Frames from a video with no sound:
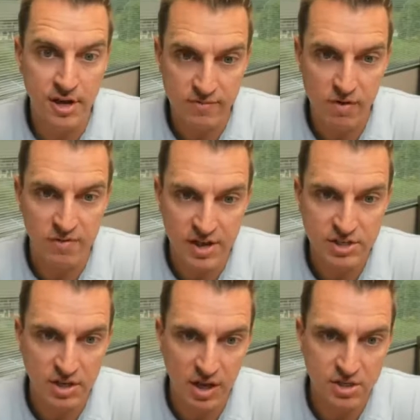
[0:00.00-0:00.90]
level of
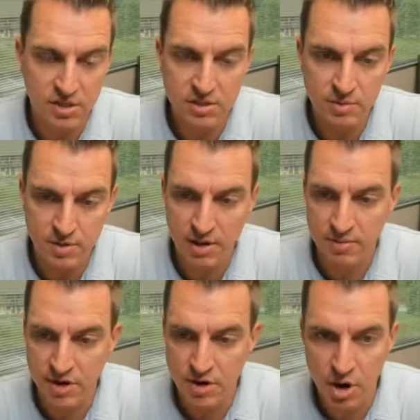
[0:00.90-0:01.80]
education to be
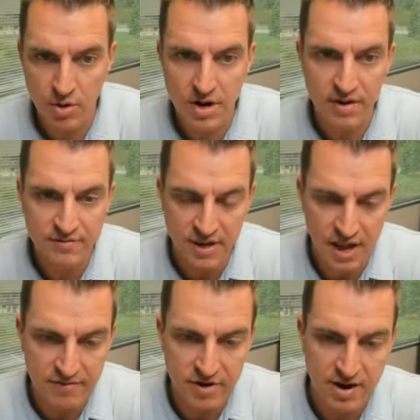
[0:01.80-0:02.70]
able to know enough to
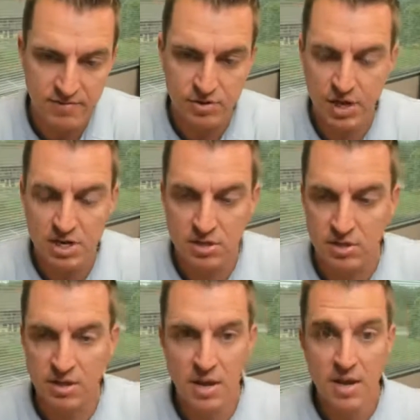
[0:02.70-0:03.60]
have
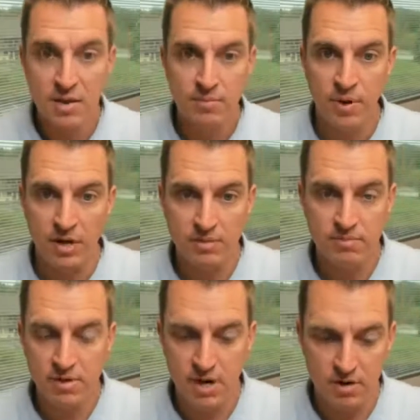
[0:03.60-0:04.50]
conversations. But,
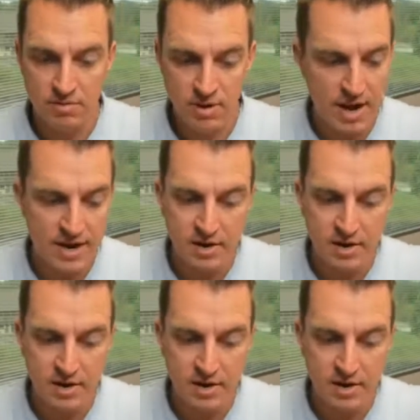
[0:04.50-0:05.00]
I